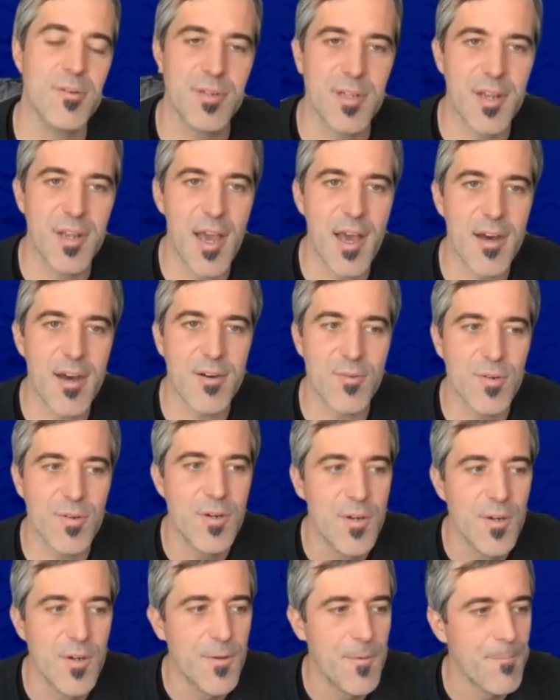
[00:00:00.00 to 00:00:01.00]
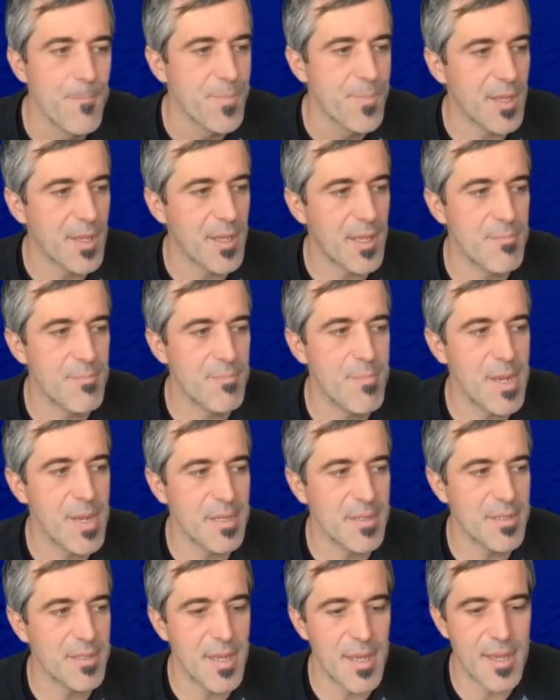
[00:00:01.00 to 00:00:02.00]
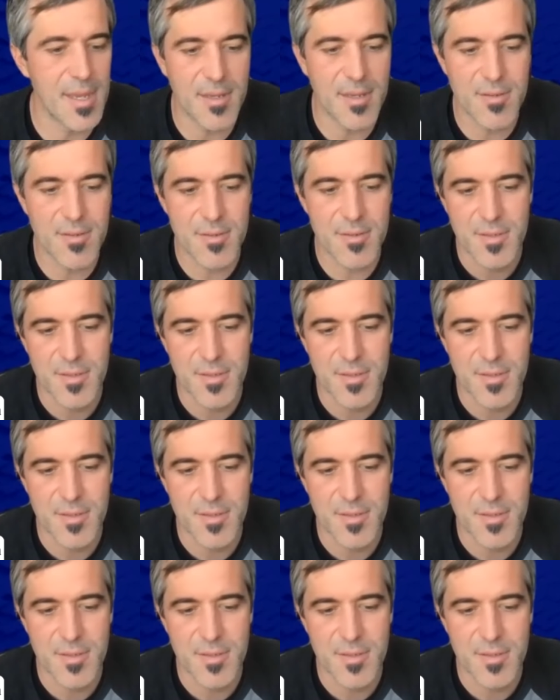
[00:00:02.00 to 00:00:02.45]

and how they can maintain